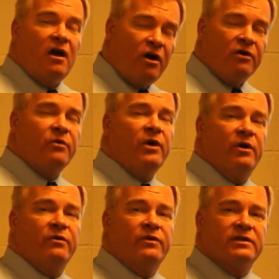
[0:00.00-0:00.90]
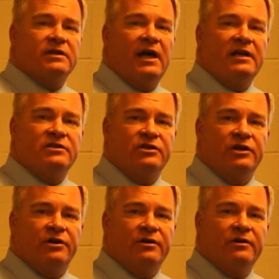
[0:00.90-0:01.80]
Our growth this last
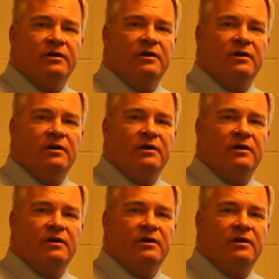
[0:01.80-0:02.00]
year